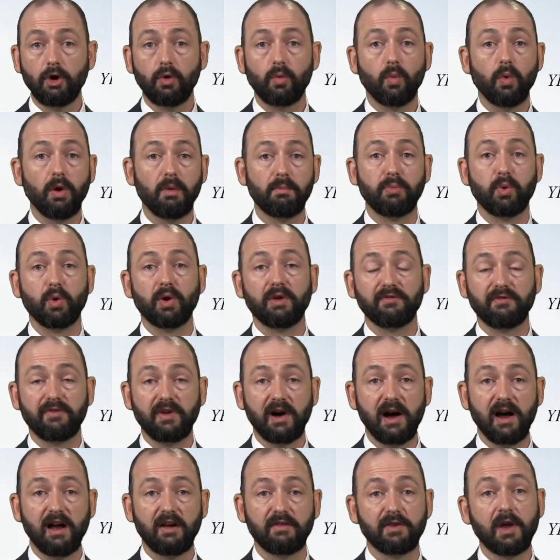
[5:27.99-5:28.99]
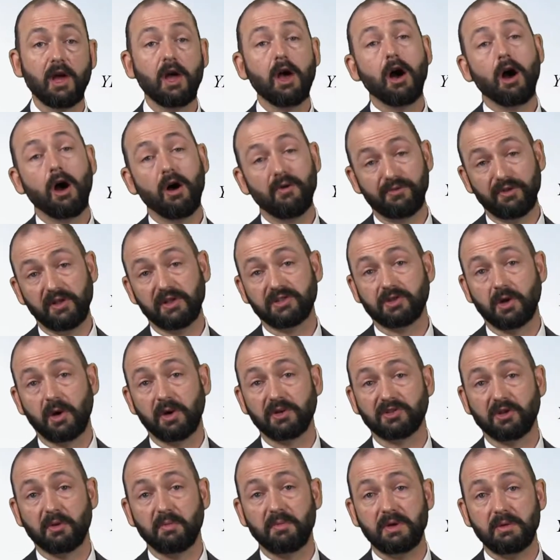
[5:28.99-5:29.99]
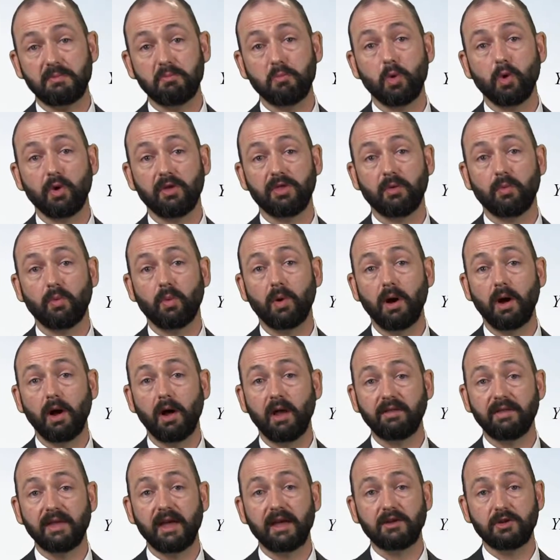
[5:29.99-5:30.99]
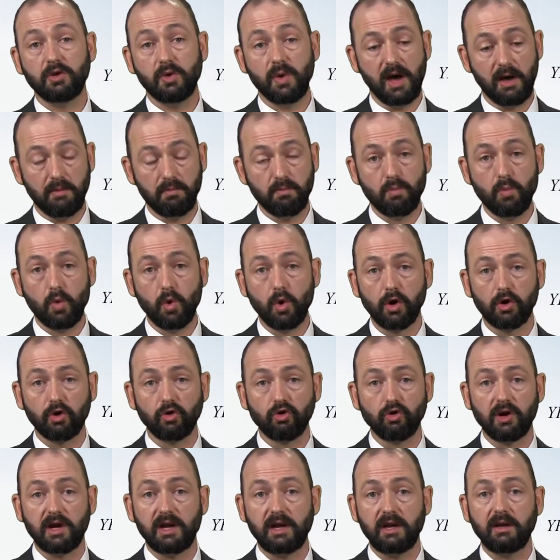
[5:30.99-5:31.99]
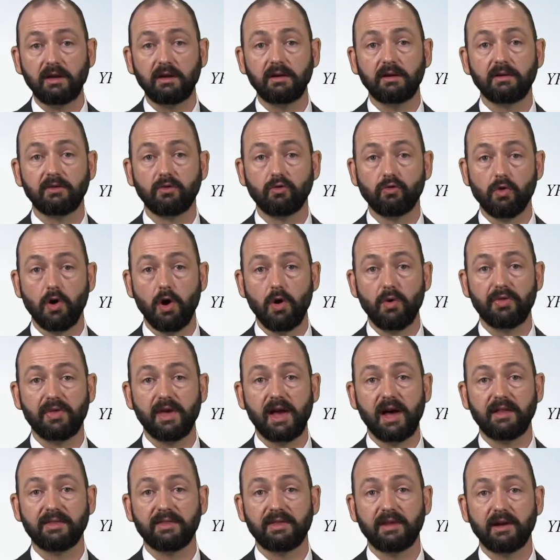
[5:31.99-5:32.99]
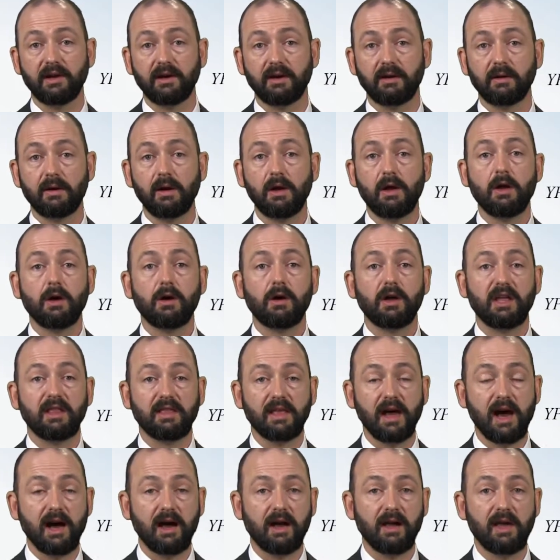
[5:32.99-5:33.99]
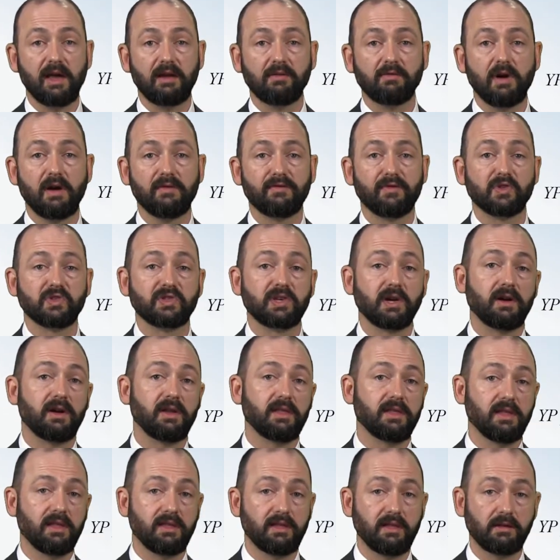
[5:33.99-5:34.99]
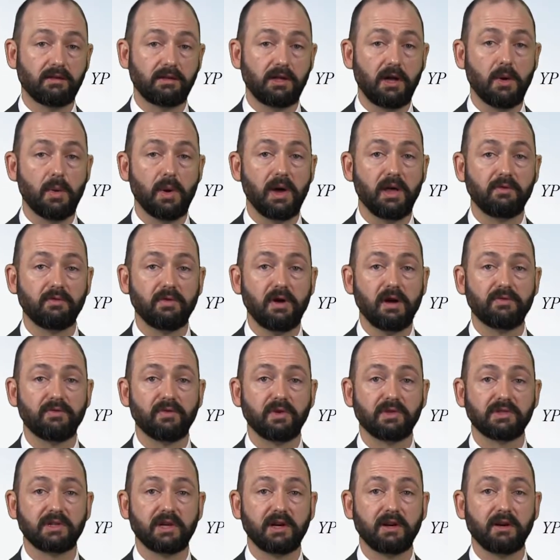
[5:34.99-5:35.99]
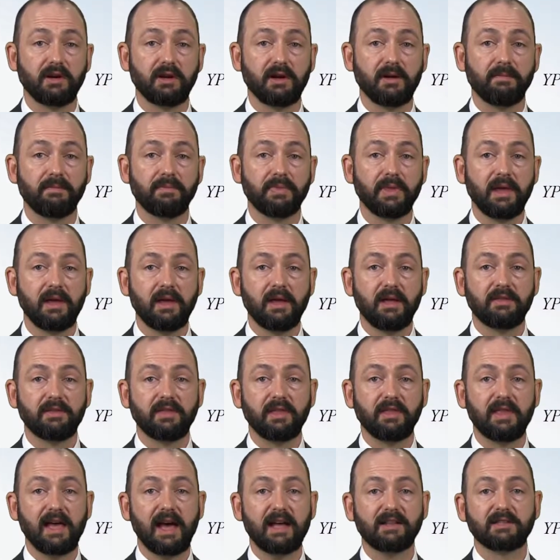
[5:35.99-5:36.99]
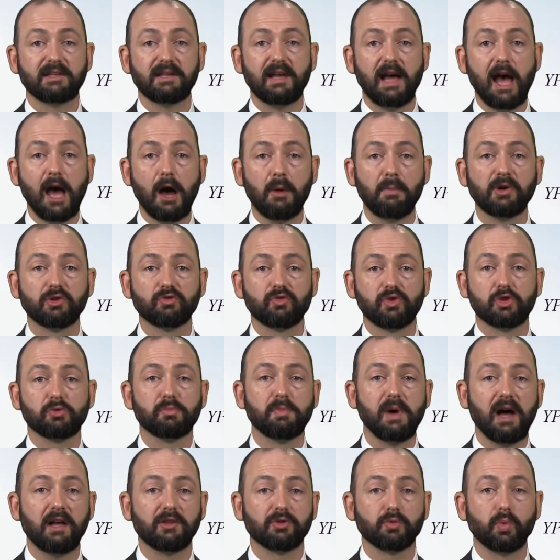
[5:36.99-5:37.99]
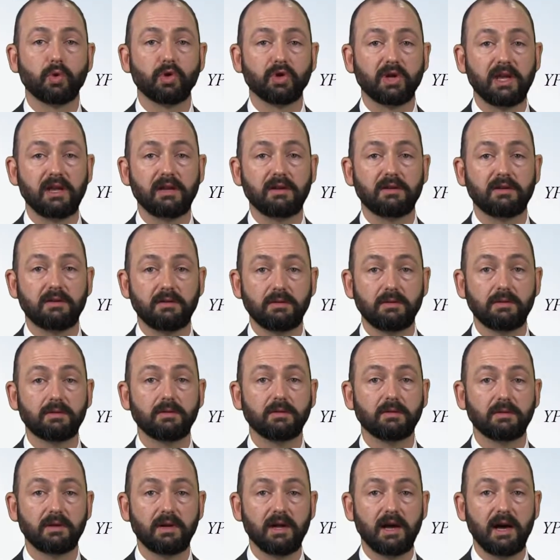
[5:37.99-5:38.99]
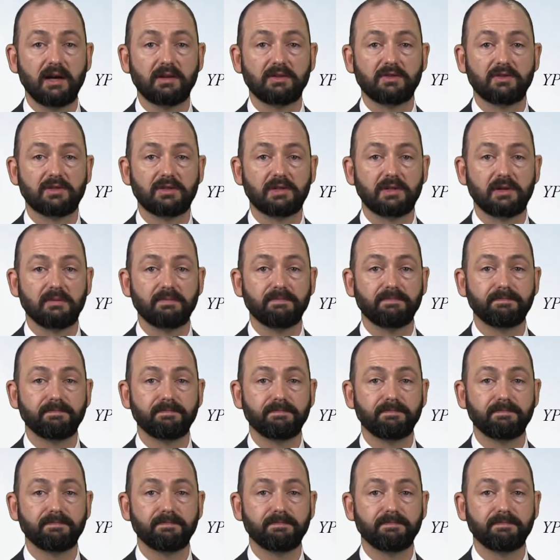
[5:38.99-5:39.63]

1.5, hopefully it's always going to be more than 1, that you had more green growth out there in the high end reference area than the low end reference area, then that's how much response we'll get to nitrogen.